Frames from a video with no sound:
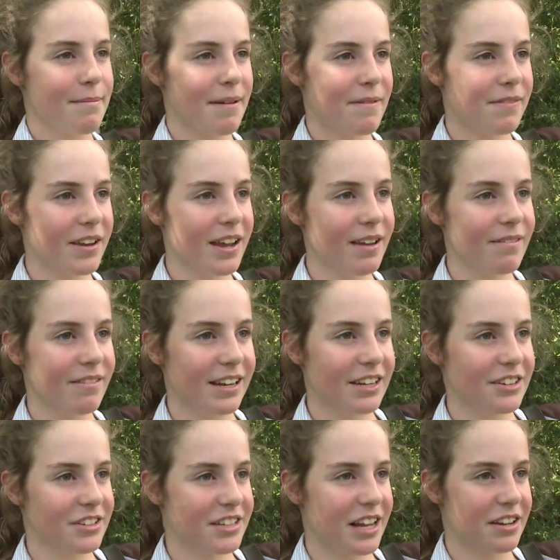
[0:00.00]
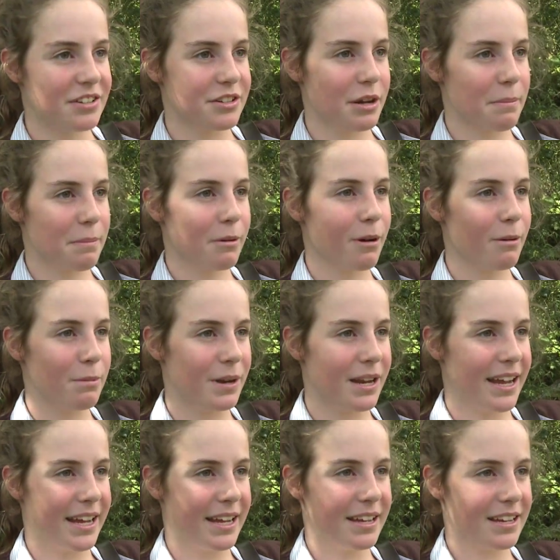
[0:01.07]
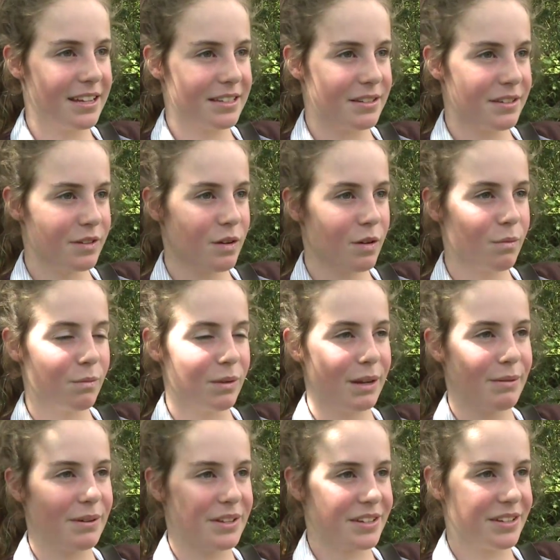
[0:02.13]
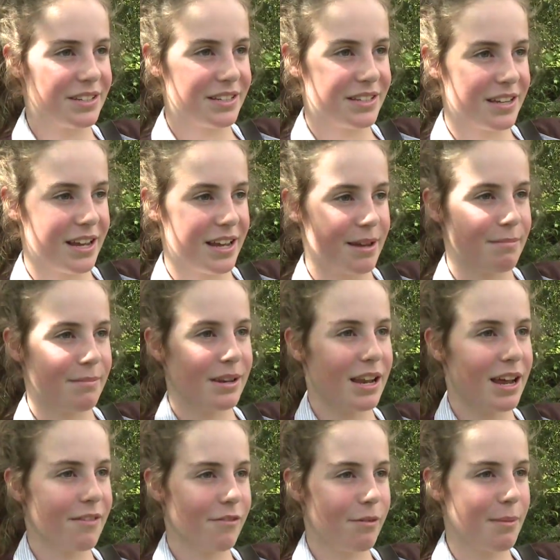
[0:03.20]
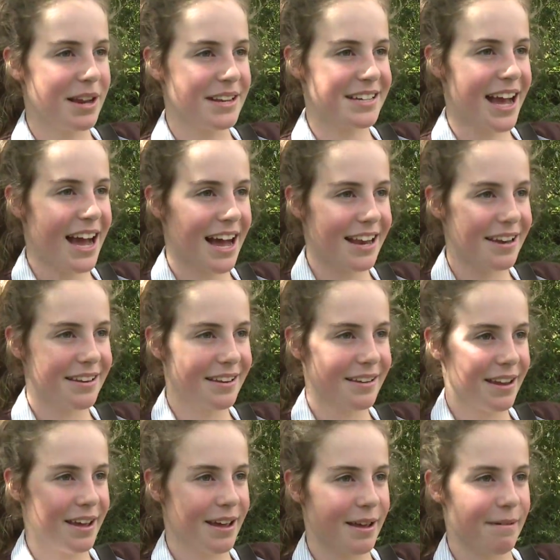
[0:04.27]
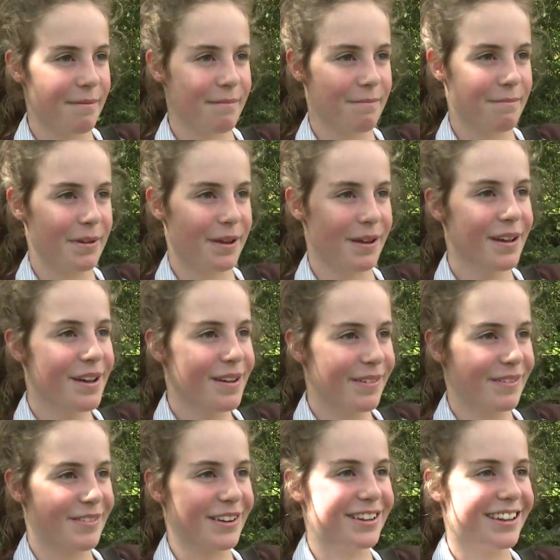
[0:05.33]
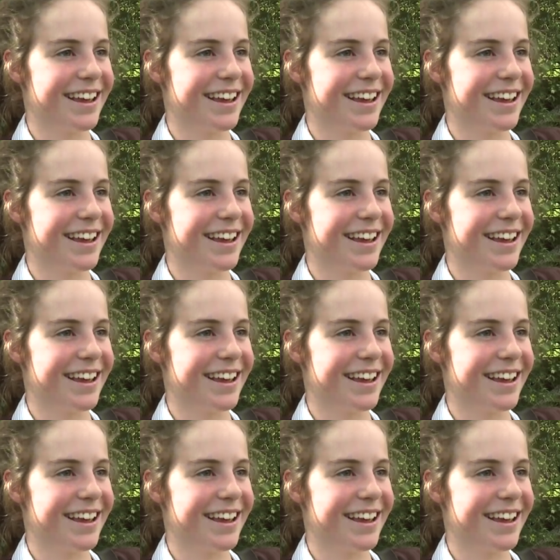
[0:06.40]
I've learnt really just how to do it properly because normally we just um, learn from my dad, um, but we've just